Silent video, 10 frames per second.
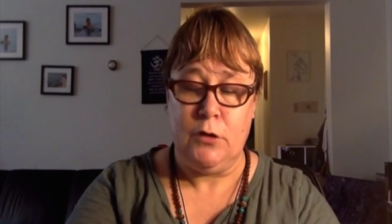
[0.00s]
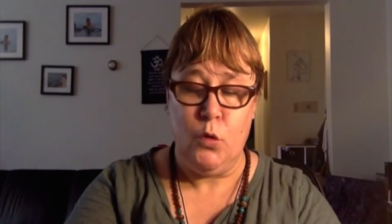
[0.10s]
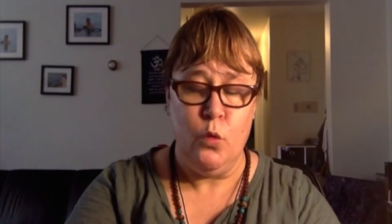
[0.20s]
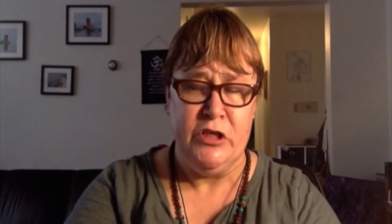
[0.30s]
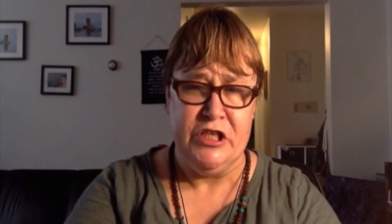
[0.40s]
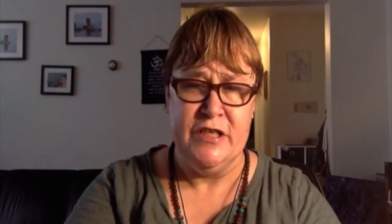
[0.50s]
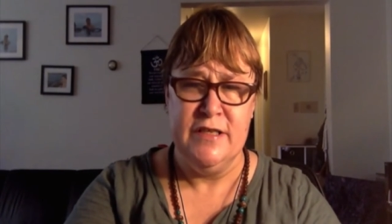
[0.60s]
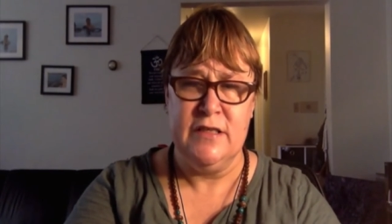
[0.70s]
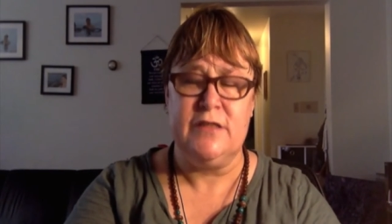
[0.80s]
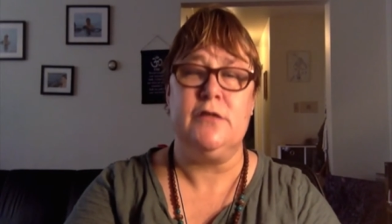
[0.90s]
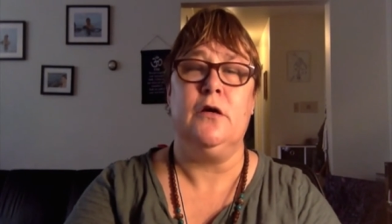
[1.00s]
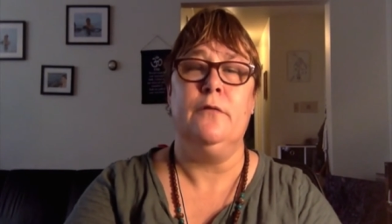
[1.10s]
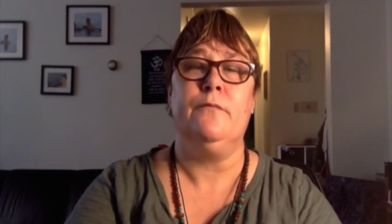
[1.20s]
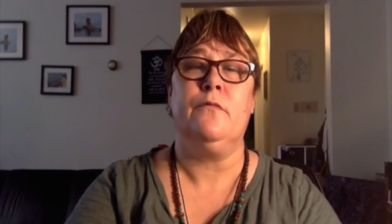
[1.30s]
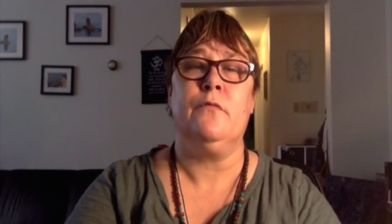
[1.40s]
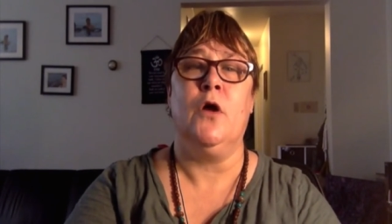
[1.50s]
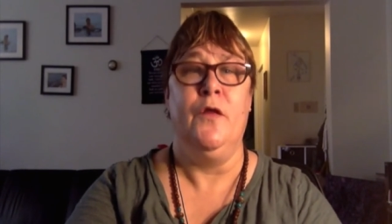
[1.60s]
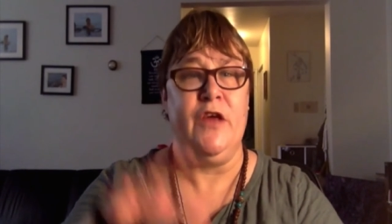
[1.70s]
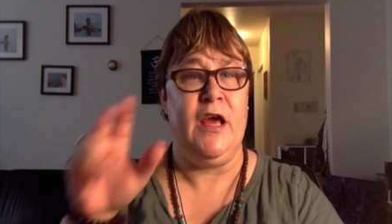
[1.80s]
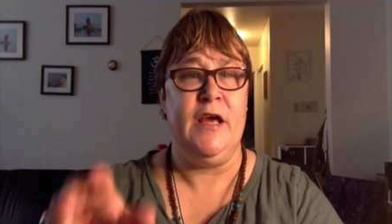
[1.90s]
which is on
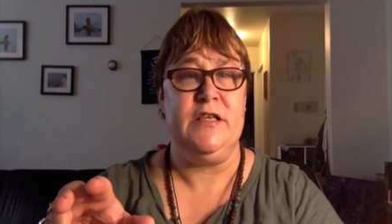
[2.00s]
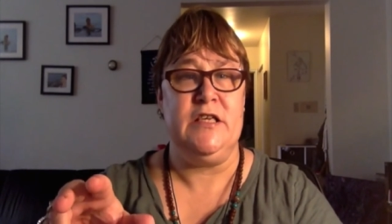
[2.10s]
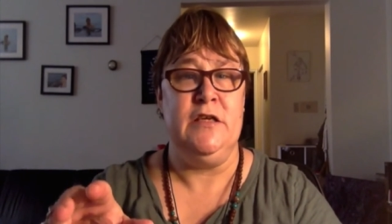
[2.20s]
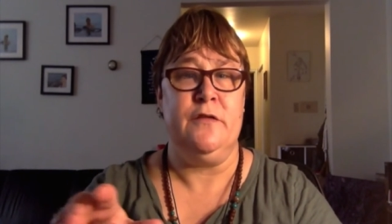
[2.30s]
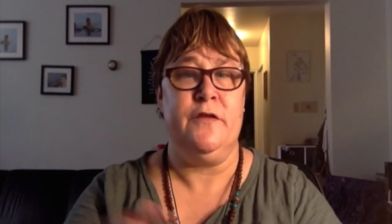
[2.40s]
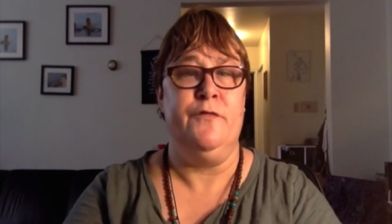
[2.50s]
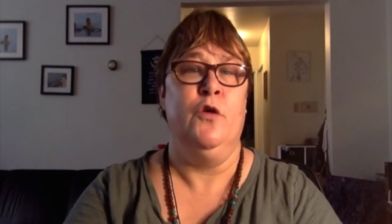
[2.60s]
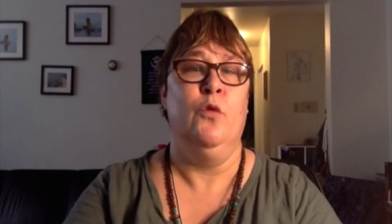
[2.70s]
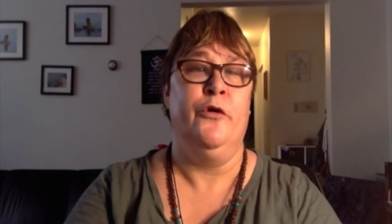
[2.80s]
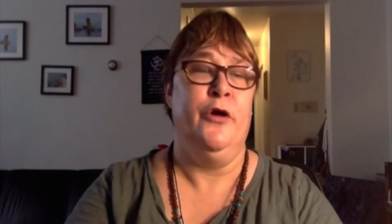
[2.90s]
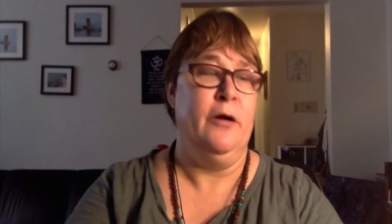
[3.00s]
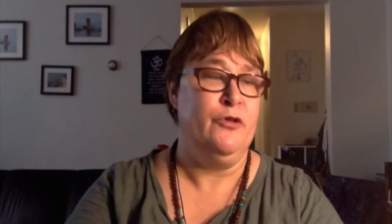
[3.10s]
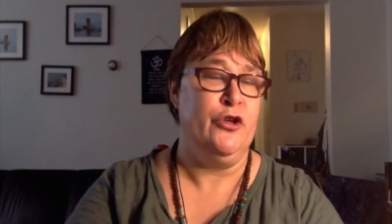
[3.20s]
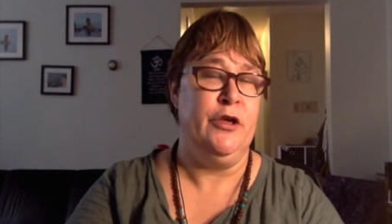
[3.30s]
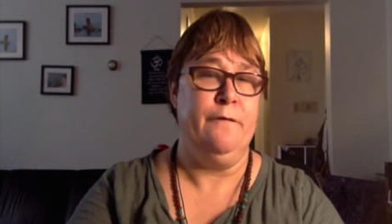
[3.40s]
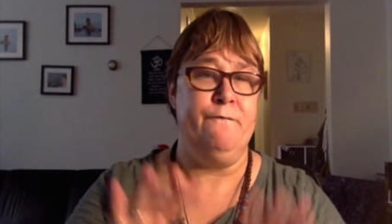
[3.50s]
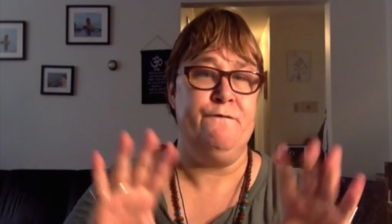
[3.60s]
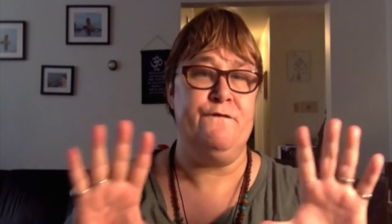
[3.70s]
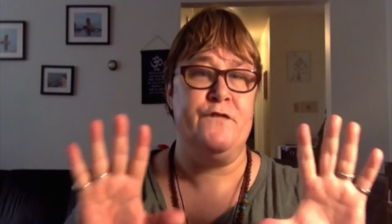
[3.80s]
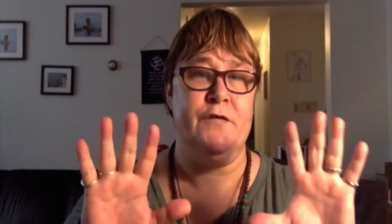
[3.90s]
the 18th, if you're wondering. I'm turning
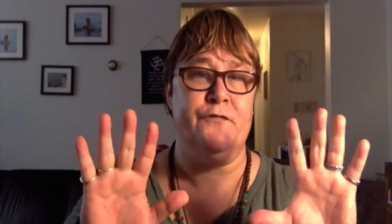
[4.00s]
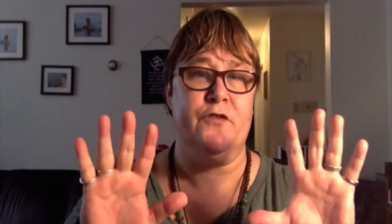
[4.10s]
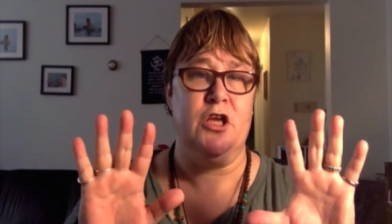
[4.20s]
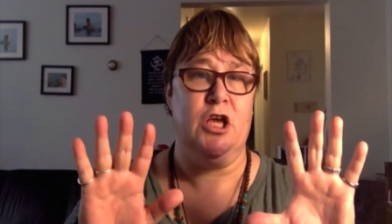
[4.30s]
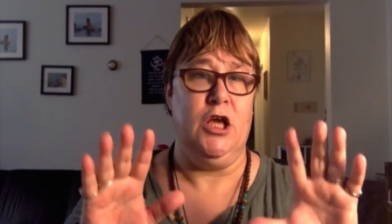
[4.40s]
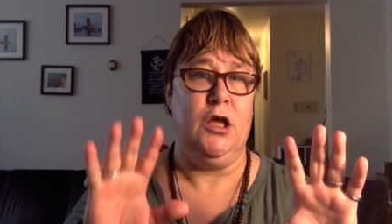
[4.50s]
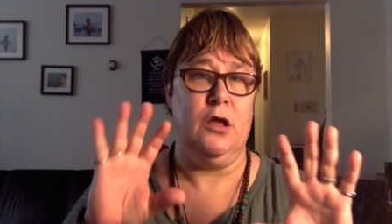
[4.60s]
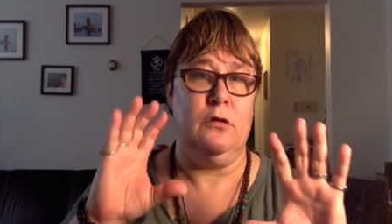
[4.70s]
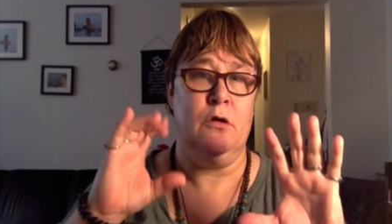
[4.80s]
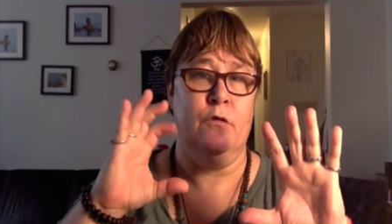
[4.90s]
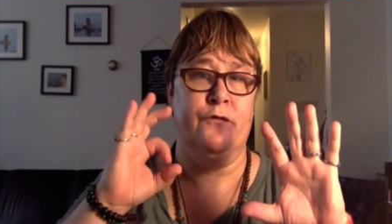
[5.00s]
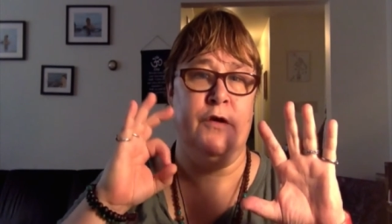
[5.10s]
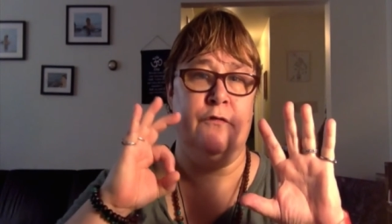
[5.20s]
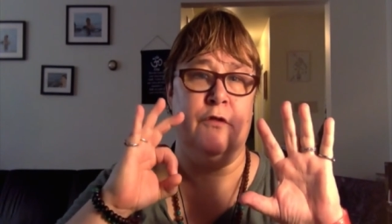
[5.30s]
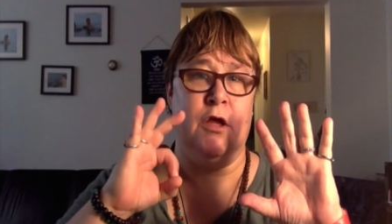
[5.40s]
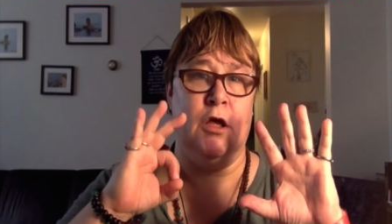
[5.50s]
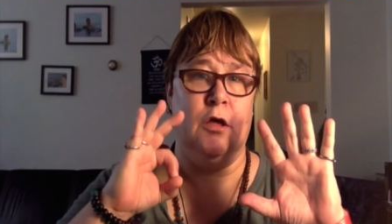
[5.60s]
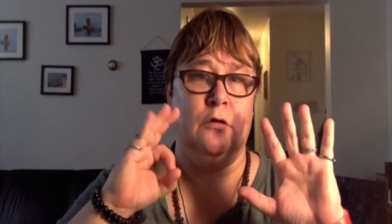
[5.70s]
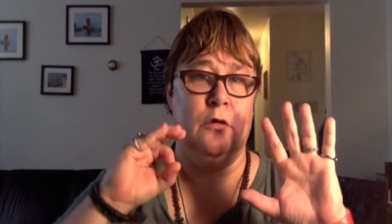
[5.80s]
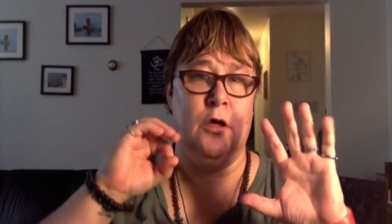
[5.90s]
50. No, 50.
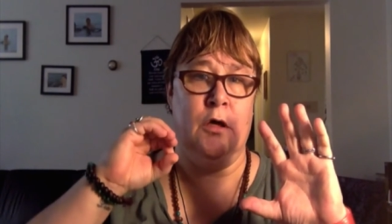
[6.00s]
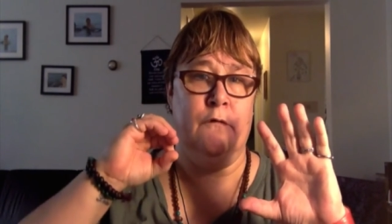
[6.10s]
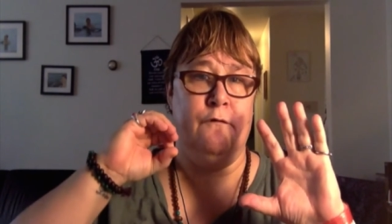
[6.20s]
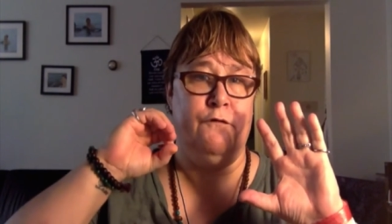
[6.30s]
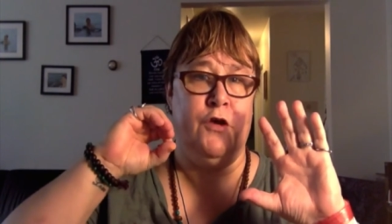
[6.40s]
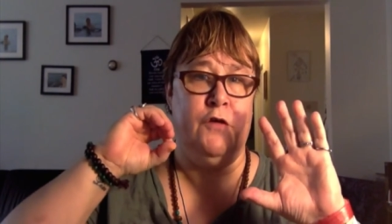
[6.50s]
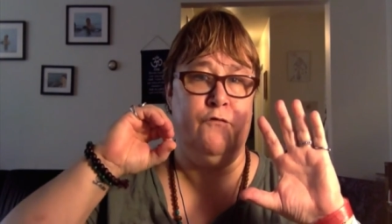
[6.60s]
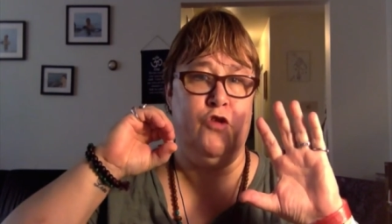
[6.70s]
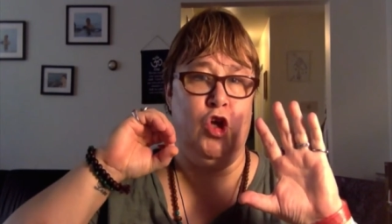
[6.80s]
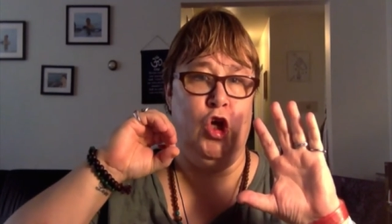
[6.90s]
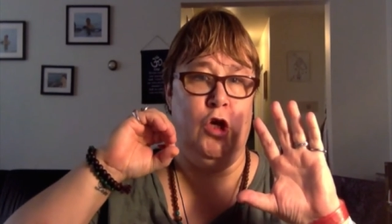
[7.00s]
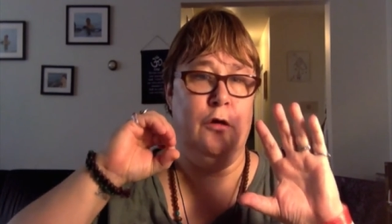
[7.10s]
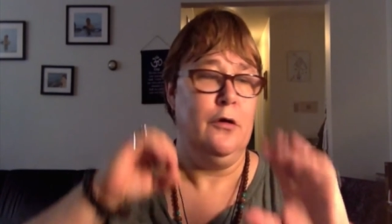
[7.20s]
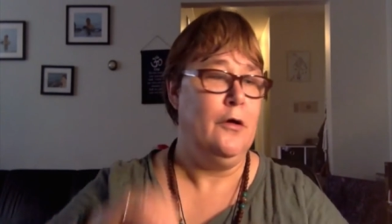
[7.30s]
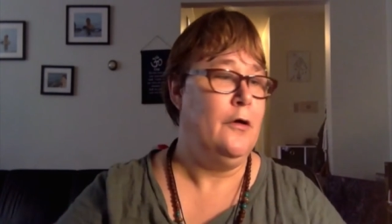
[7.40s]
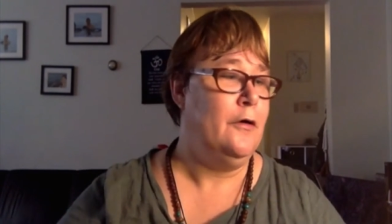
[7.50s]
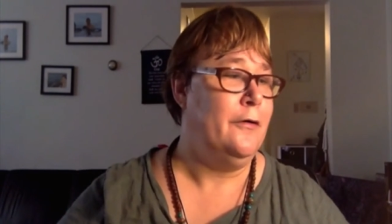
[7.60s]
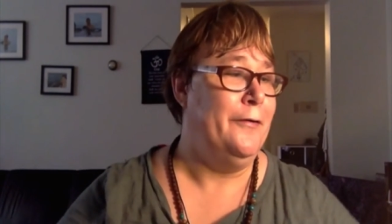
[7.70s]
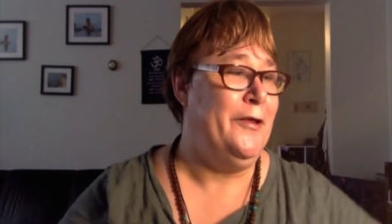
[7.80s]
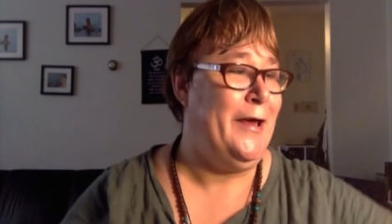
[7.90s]
Yeah, 50
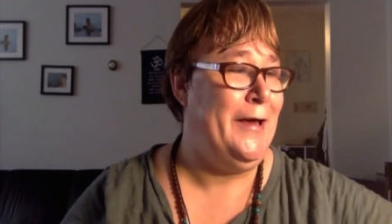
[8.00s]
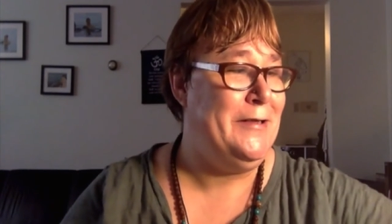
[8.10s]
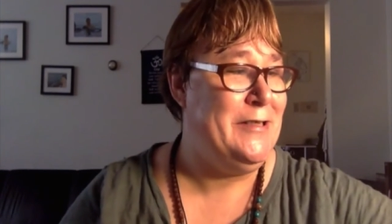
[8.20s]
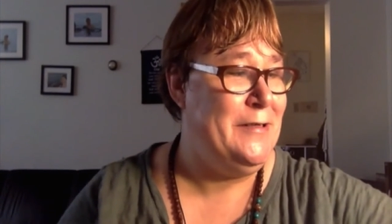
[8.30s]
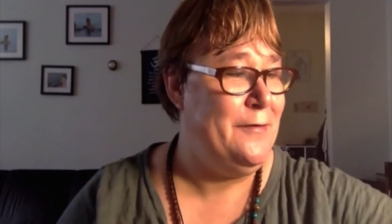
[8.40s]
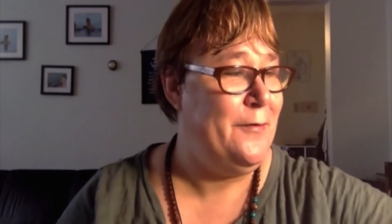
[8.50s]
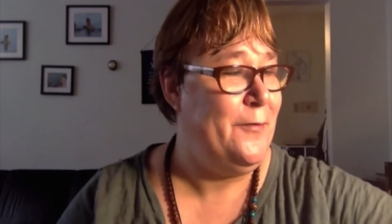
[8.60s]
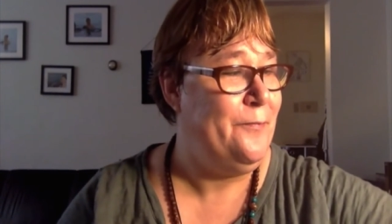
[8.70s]
on the 18th.